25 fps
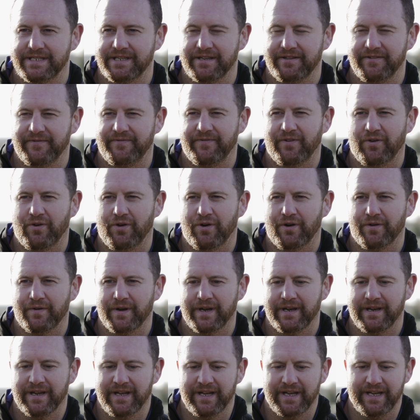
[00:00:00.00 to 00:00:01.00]
is to the
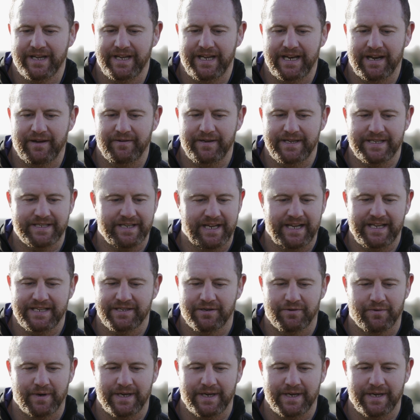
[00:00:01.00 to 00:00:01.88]
fore, and you know he's he's